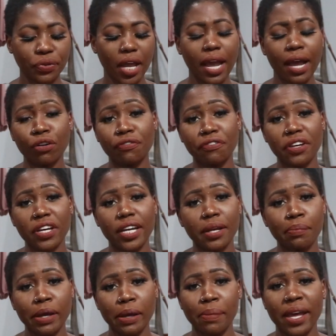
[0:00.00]
outfit in
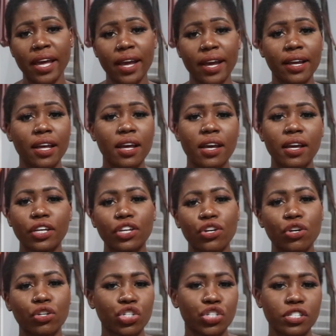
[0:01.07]
my bag, you
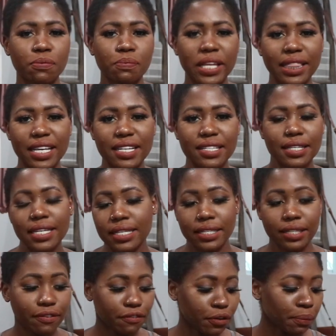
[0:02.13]
know, to just make things
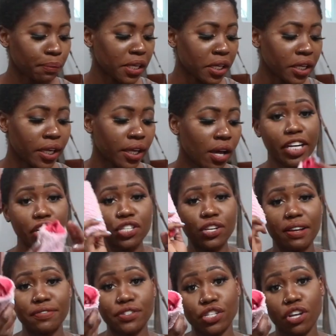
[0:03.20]
easy for me. I also
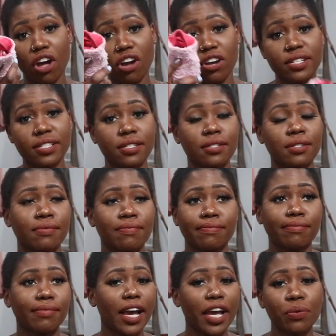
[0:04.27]
have socks.
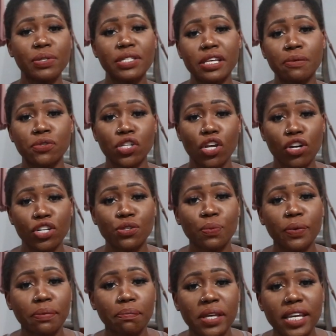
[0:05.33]
I always keep socks
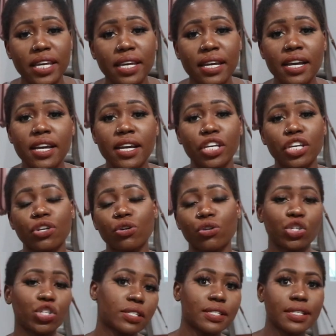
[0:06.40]
with me, you know,
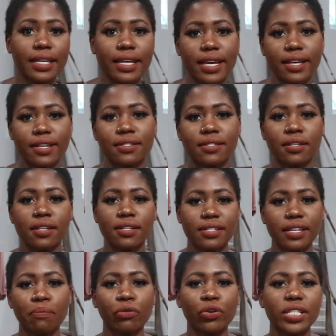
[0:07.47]
just in case.
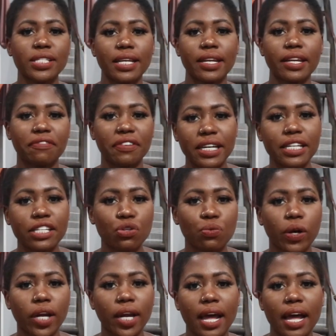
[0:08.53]
Same reason, if I need to
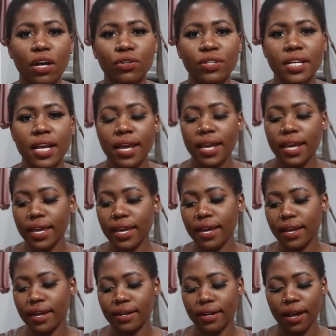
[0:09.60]
work out
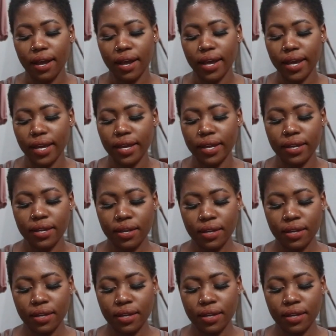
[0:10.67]
and I